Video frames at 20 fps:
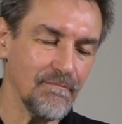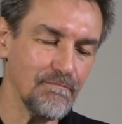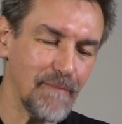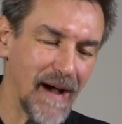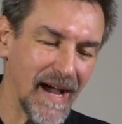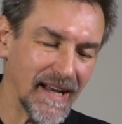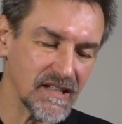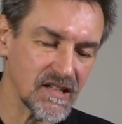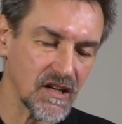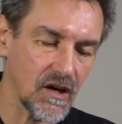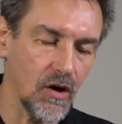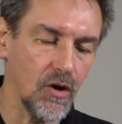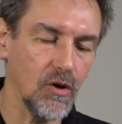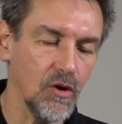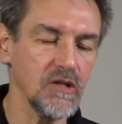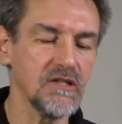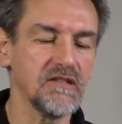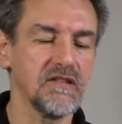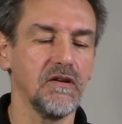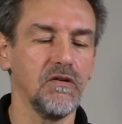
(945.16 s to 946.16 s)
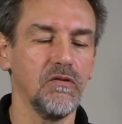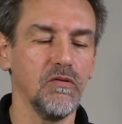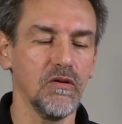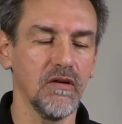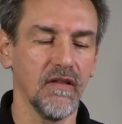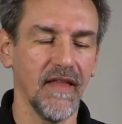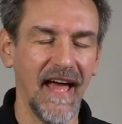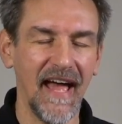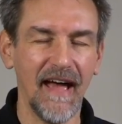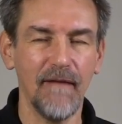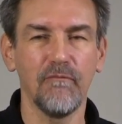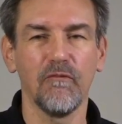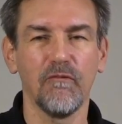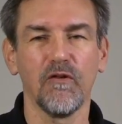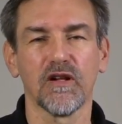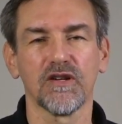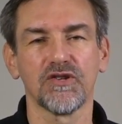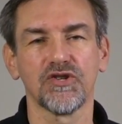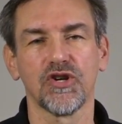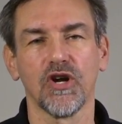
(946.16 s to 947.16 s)
But also the app
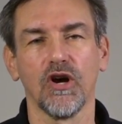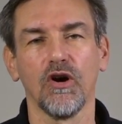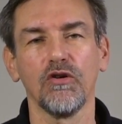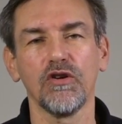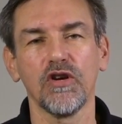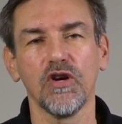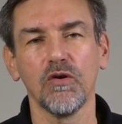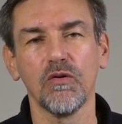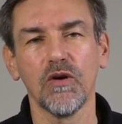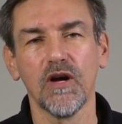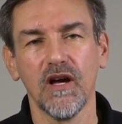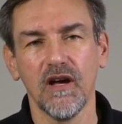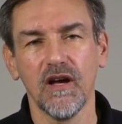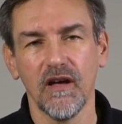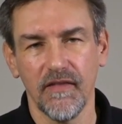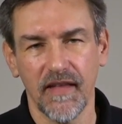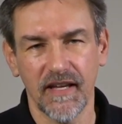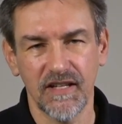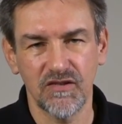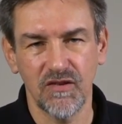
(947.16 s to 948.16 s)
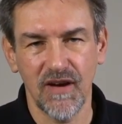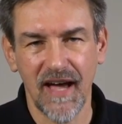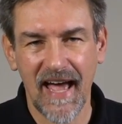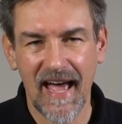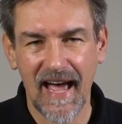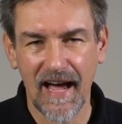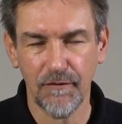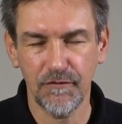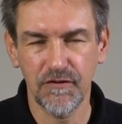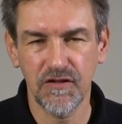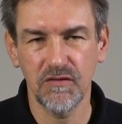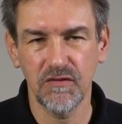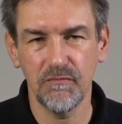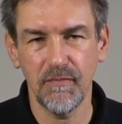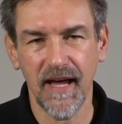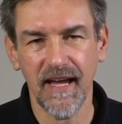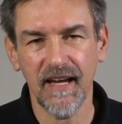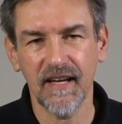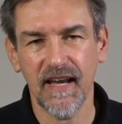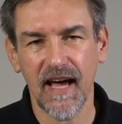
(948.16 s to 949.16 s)
will show you that you have to
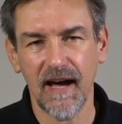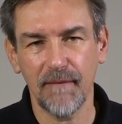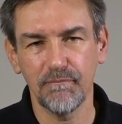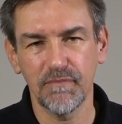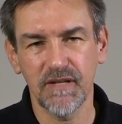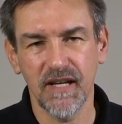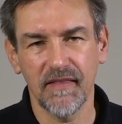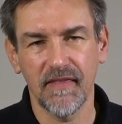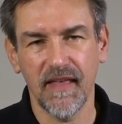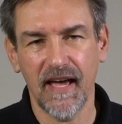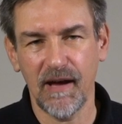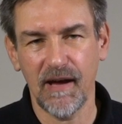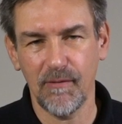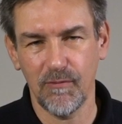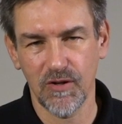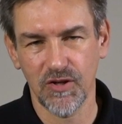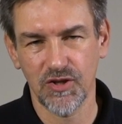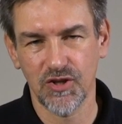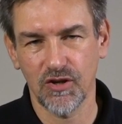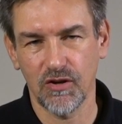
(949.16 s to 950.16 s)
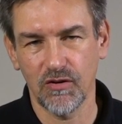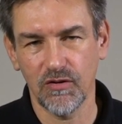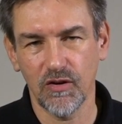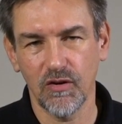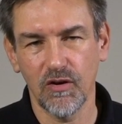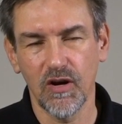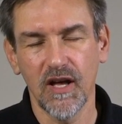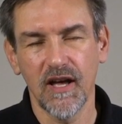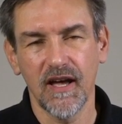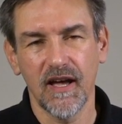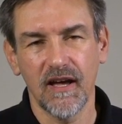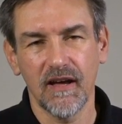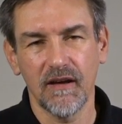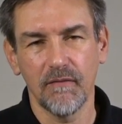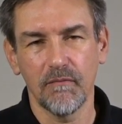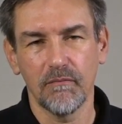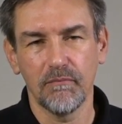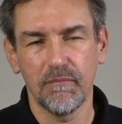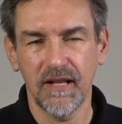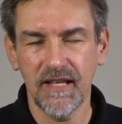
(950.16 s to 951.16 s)
make an update. The app will show you,
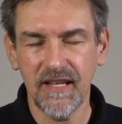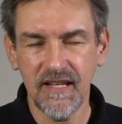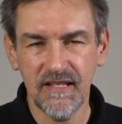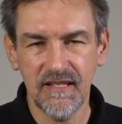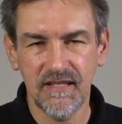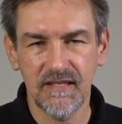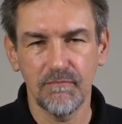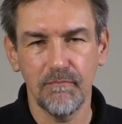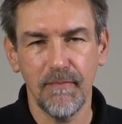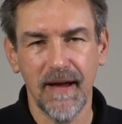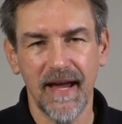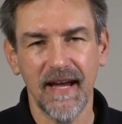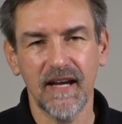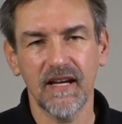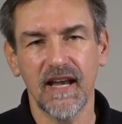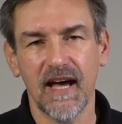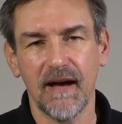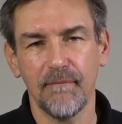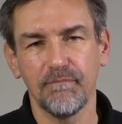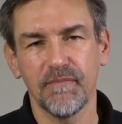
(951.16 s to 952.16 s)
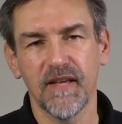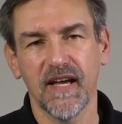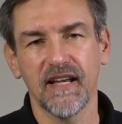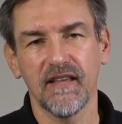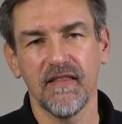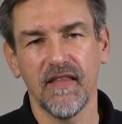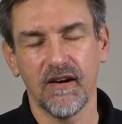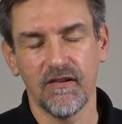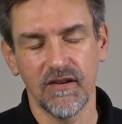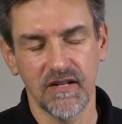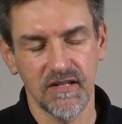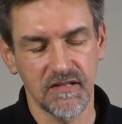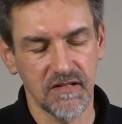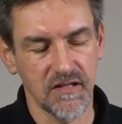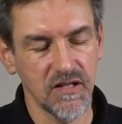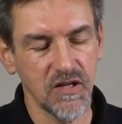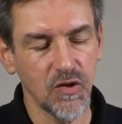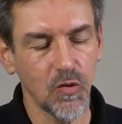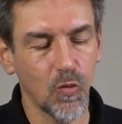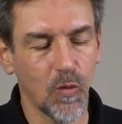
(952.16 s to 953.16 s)
please make an update, there is a
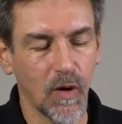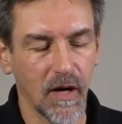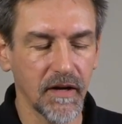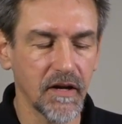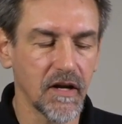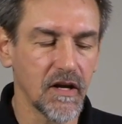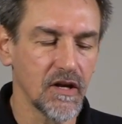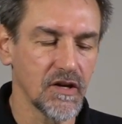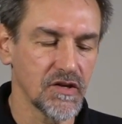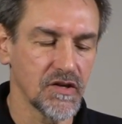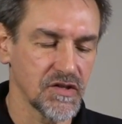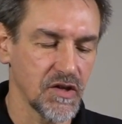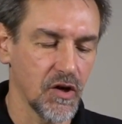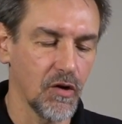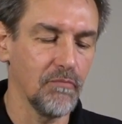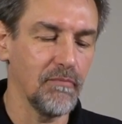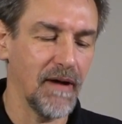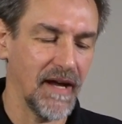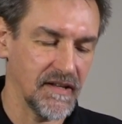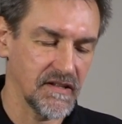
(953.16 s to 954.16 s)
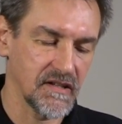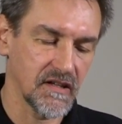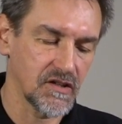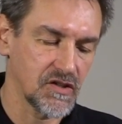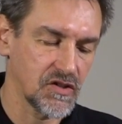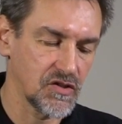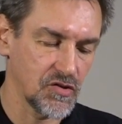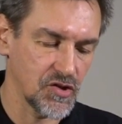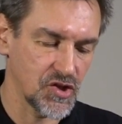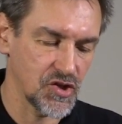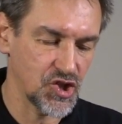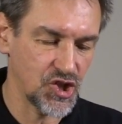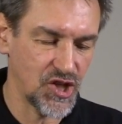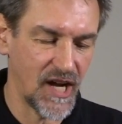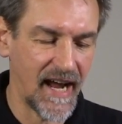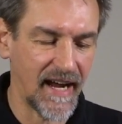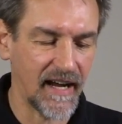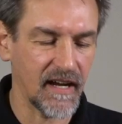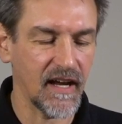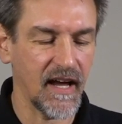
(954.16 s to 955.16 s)
new one. So, but to
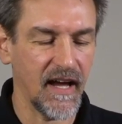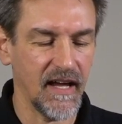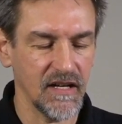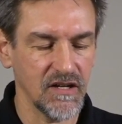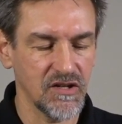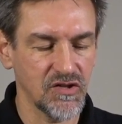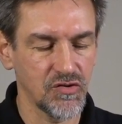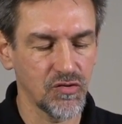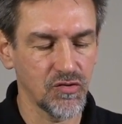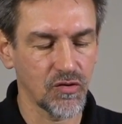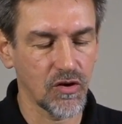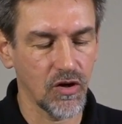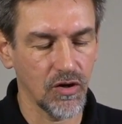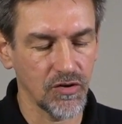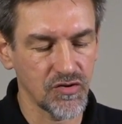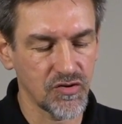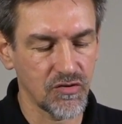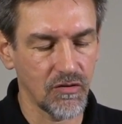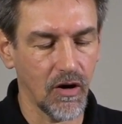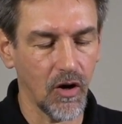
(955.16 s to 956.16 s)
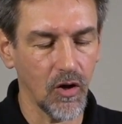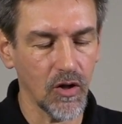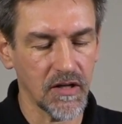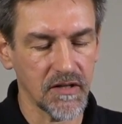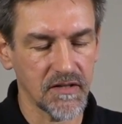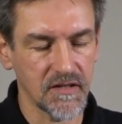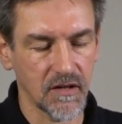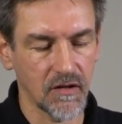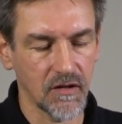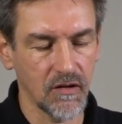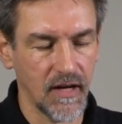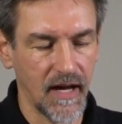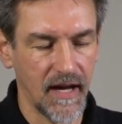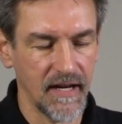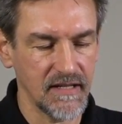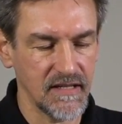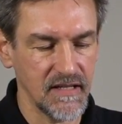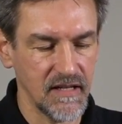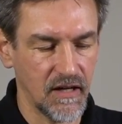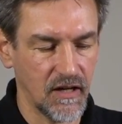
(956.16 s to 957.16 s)
check and to control, it's a good
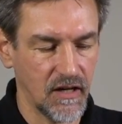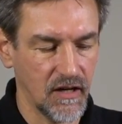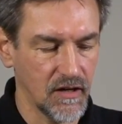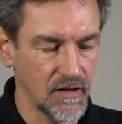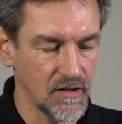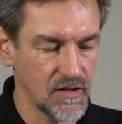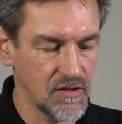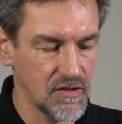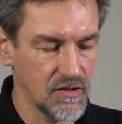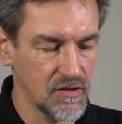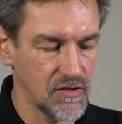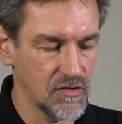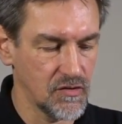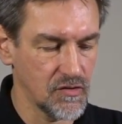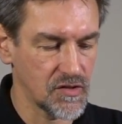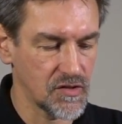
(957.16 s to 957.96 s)
idea to do